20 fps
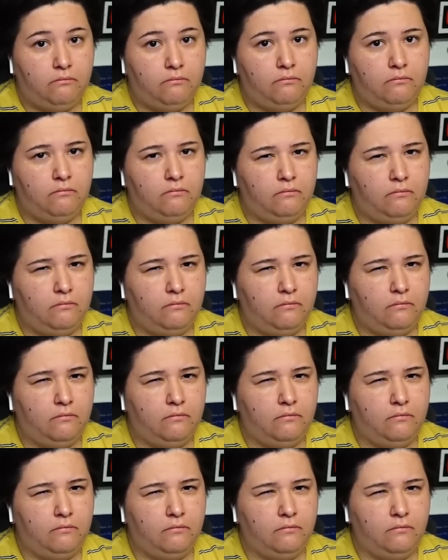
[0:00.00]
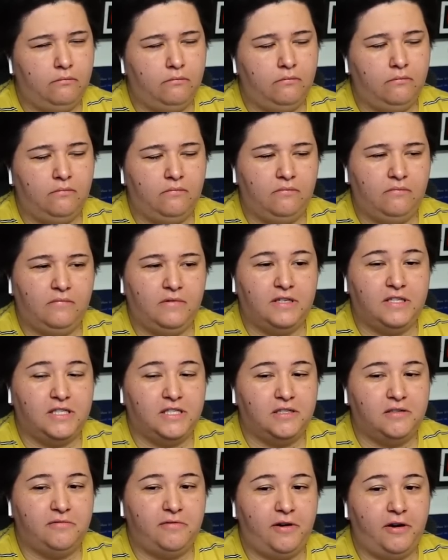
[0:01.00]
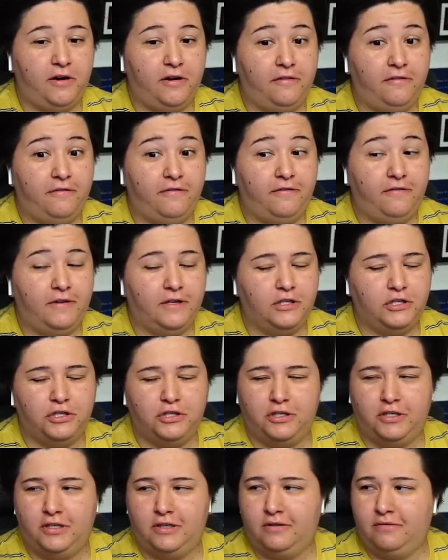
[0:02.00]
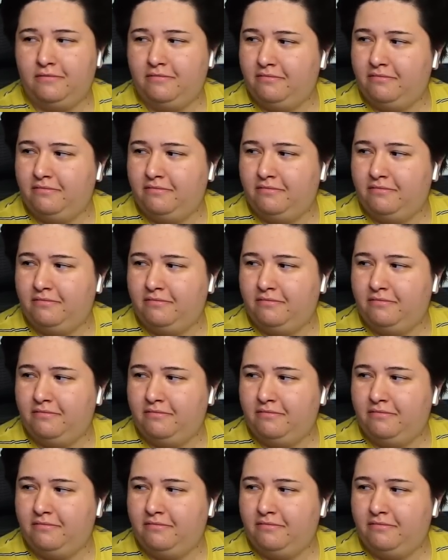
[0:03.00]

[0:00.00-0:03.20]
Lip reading: This is very fishy.